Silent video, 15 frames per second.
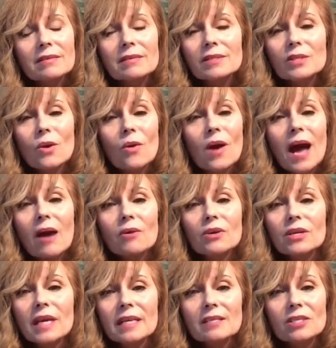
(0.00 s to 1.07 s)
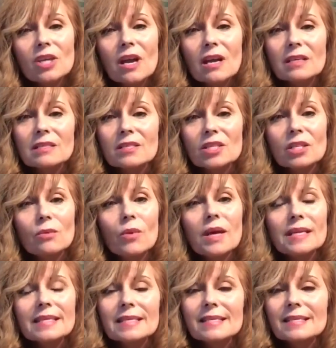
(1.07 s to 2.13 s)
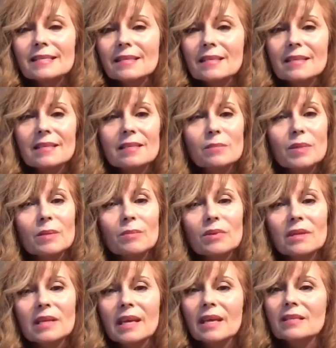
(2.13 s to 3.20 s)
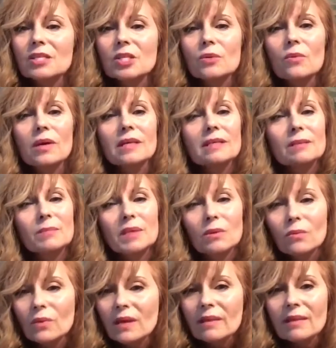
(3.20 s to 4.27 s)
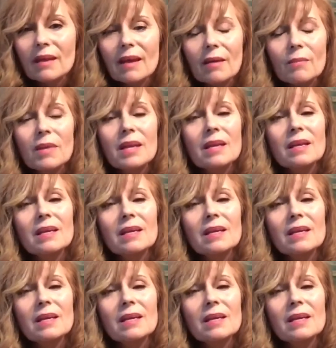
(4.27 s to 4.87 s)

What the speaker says: So how could I judge? She wanted to see these people again. She wanted to be with them.